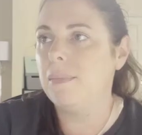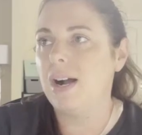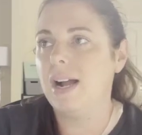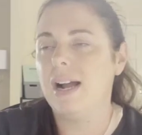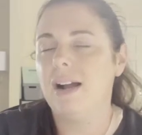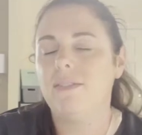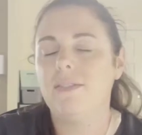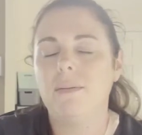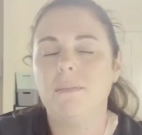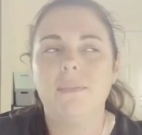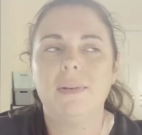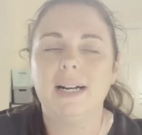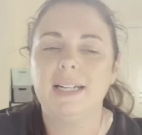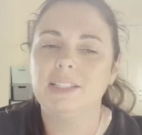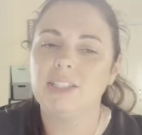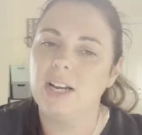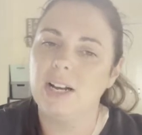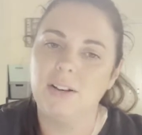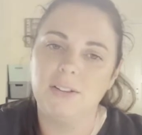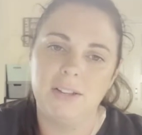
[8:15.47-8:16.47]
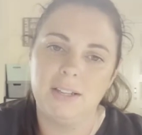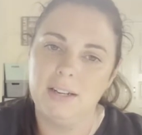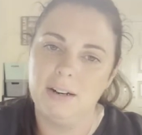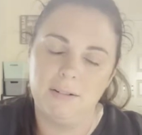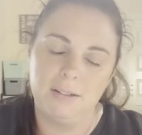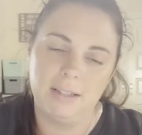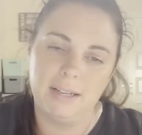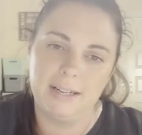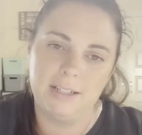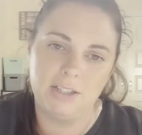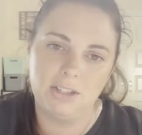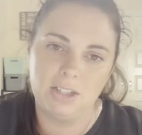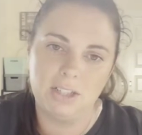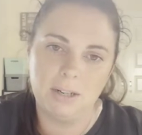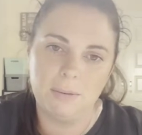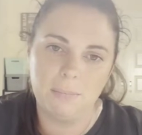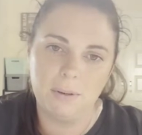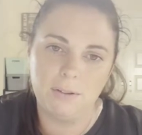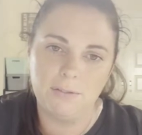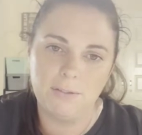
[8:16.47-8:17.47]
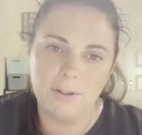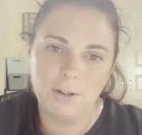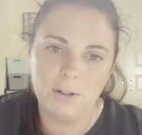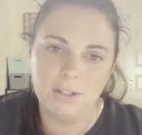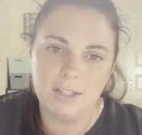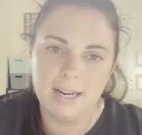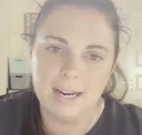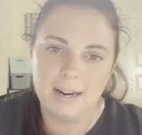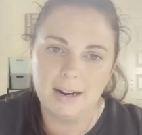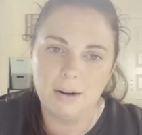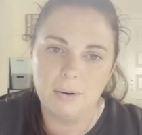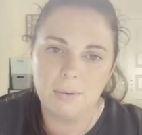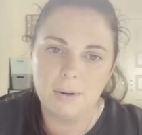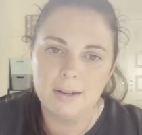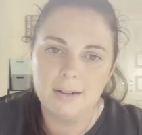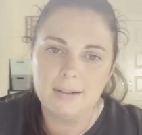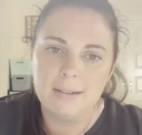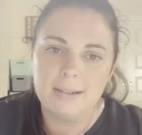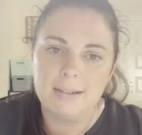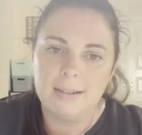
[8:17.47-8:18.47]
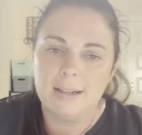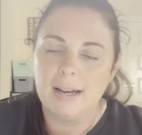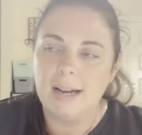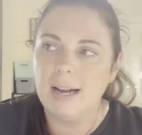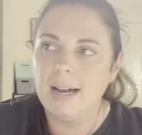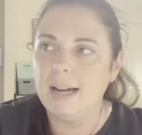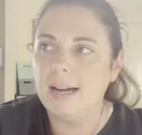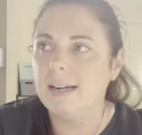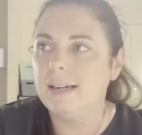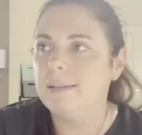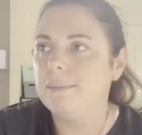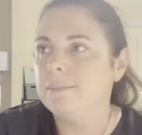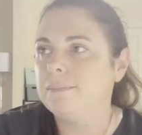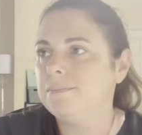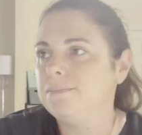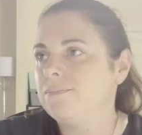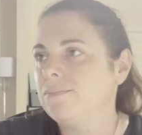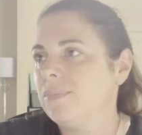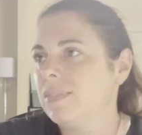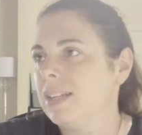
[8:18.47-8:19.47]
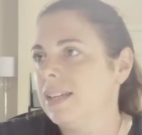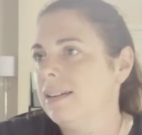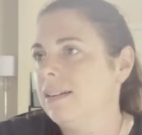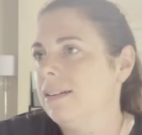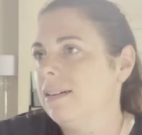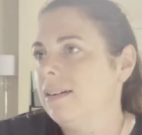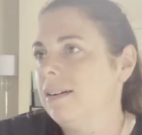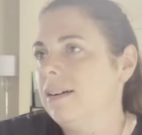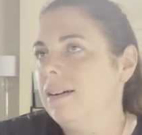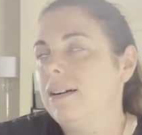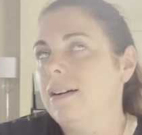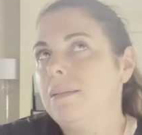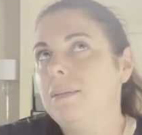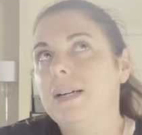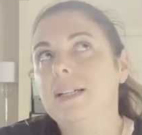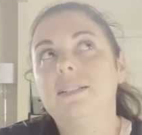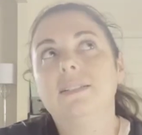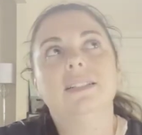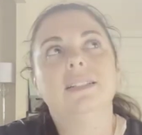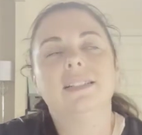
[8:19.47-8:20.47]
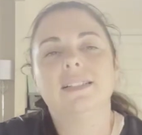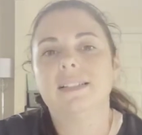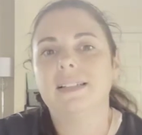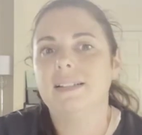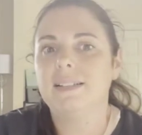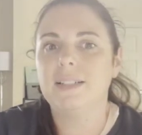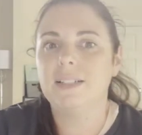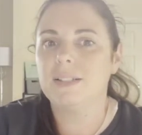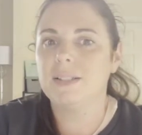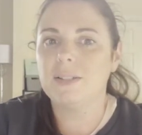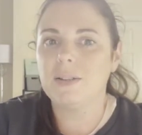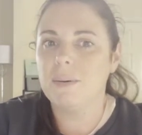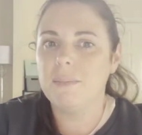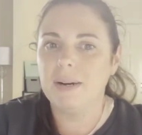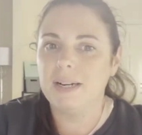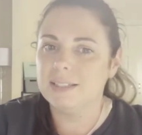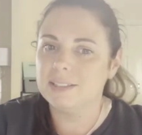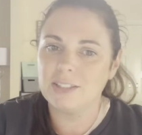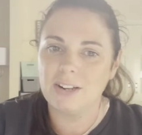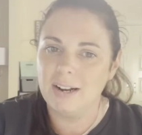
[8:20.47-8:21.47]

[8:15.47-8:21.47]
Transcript: I have a much healthier relationship with food now. Oh my goodness, there's just so much.